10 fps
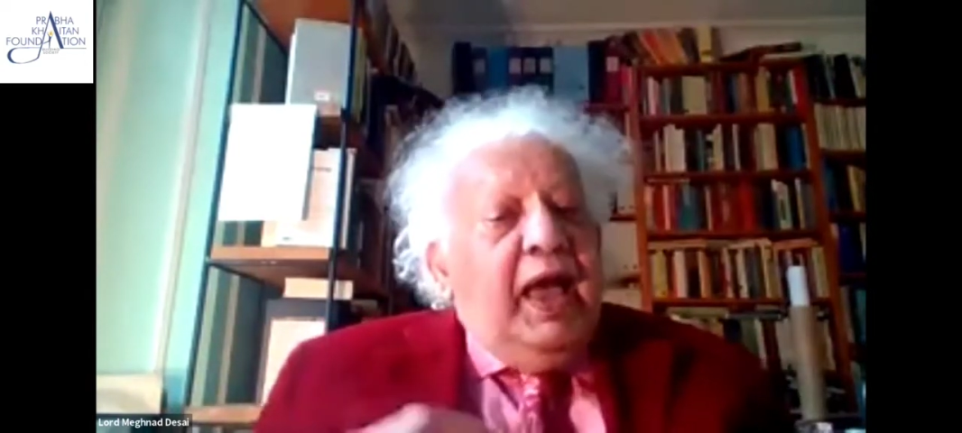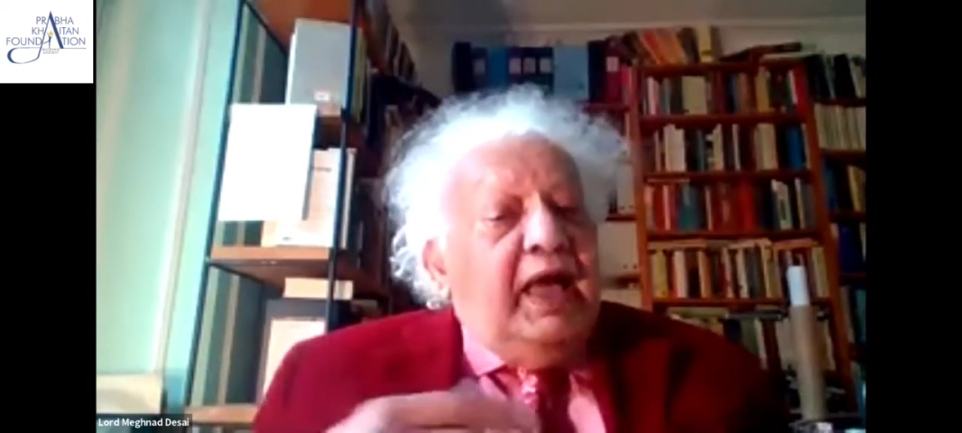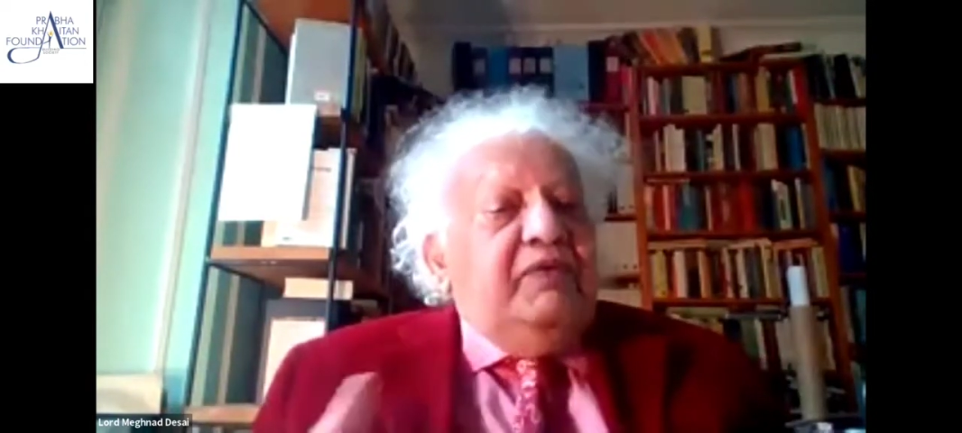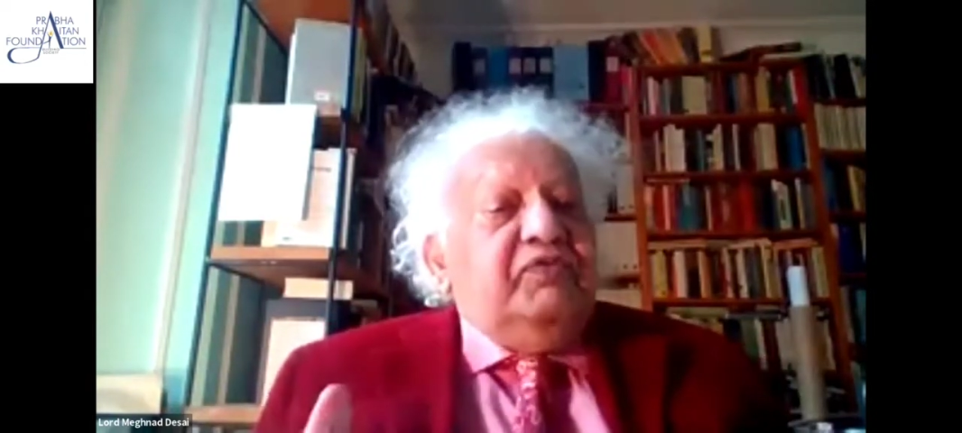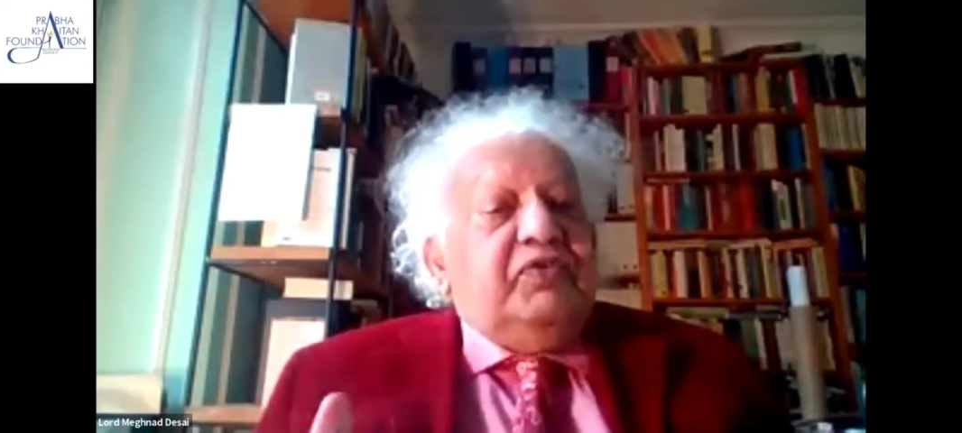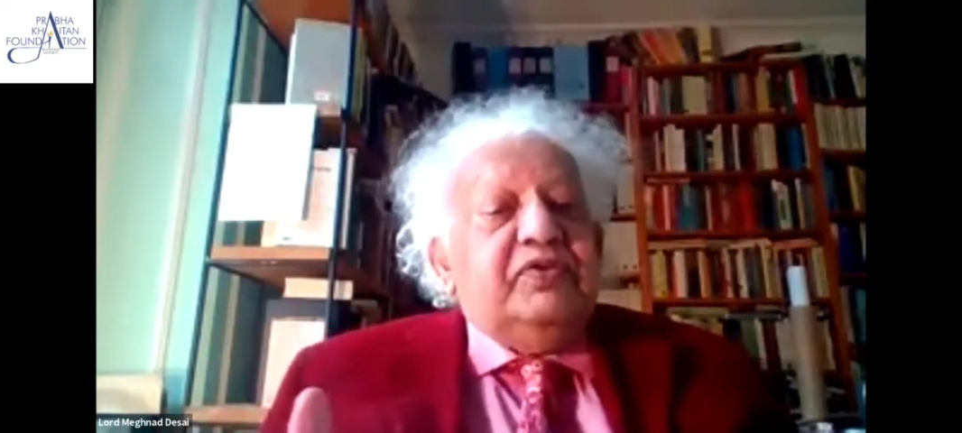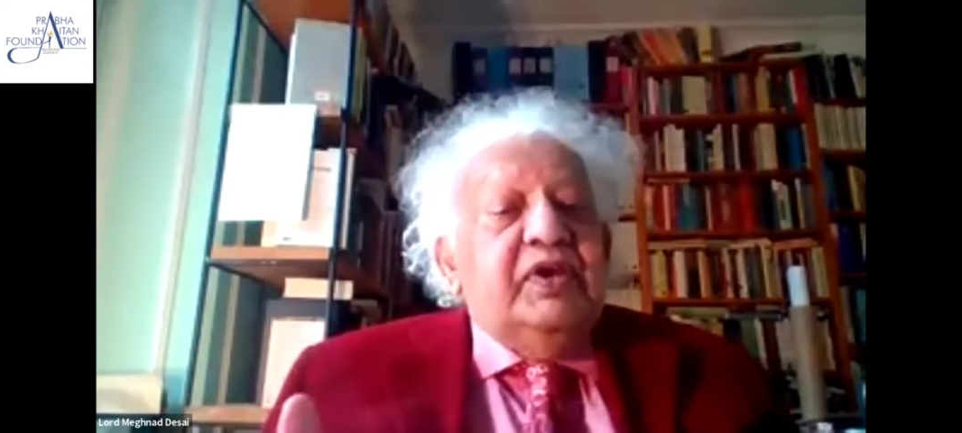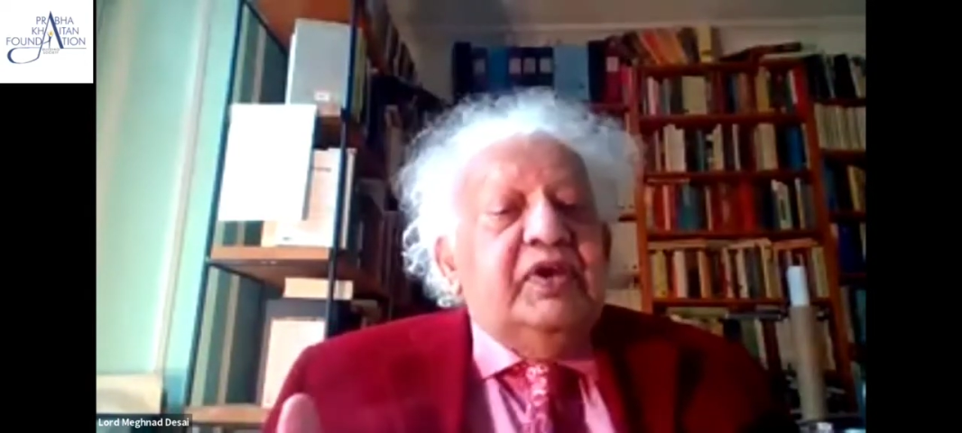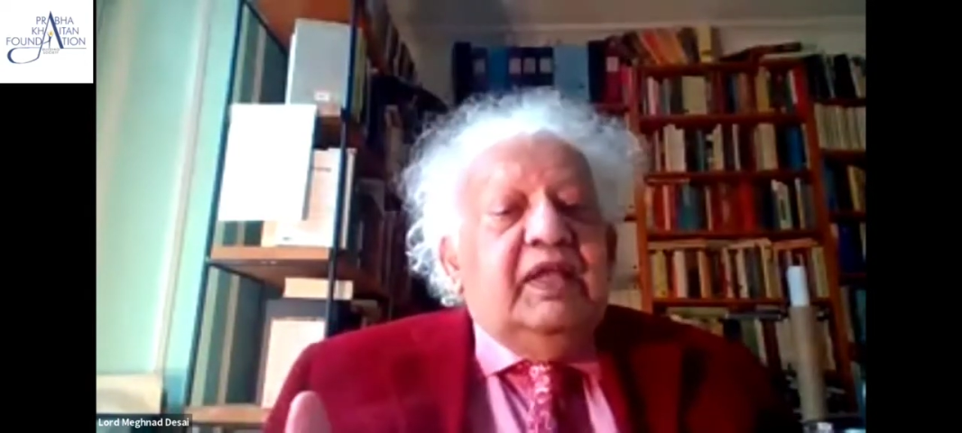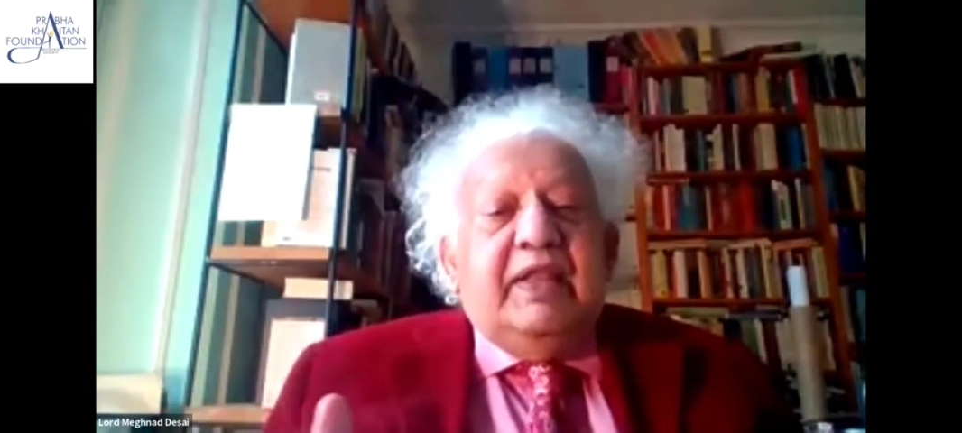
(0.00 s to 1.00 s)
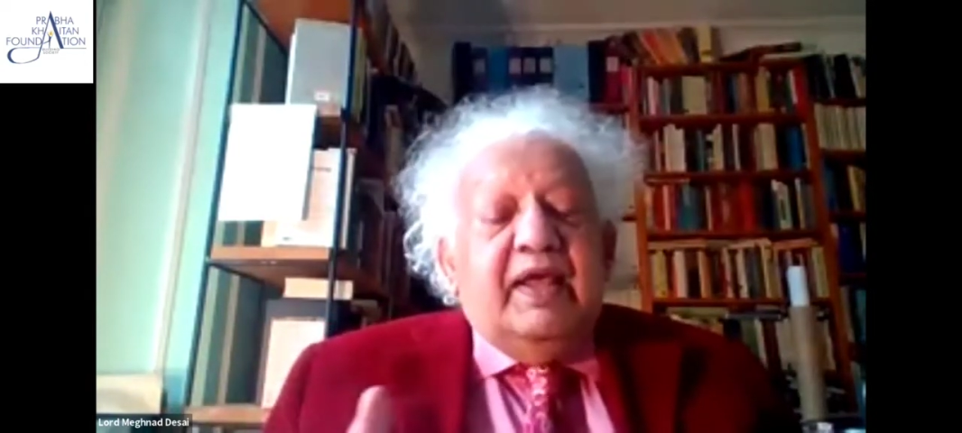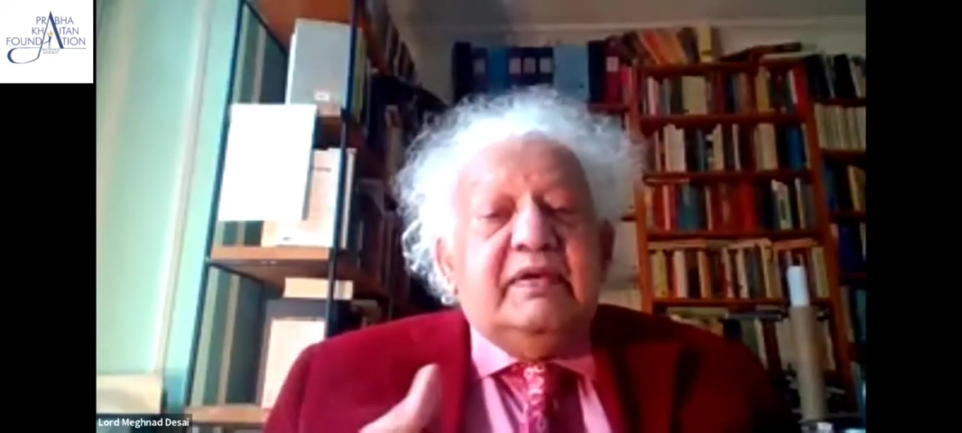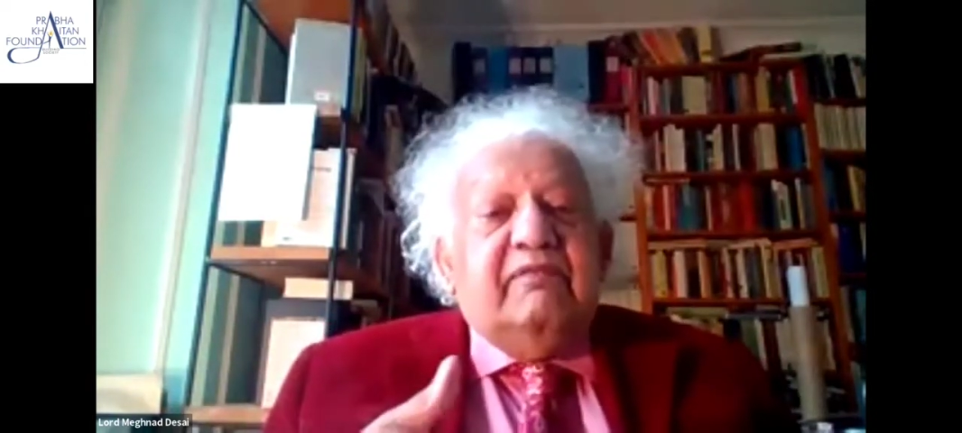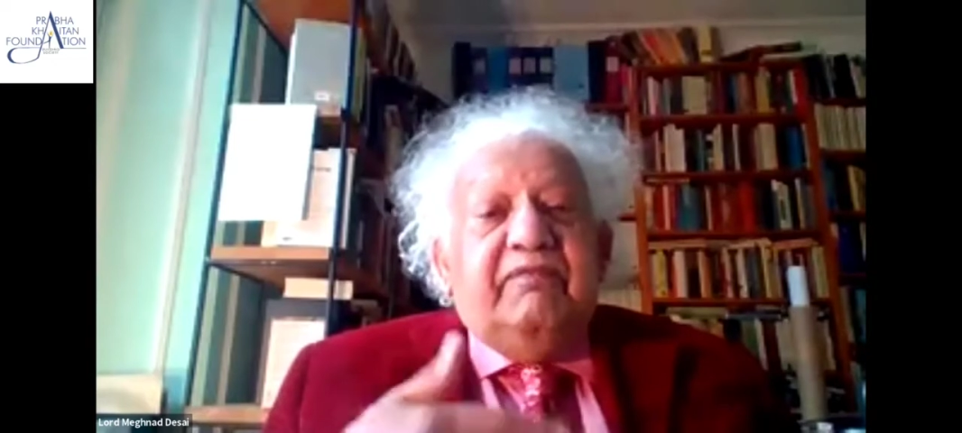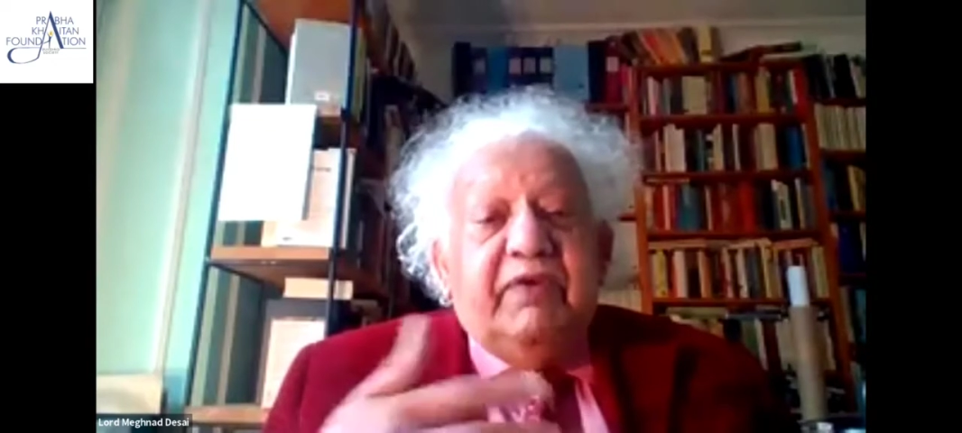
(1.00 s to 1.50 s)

And of course, there are some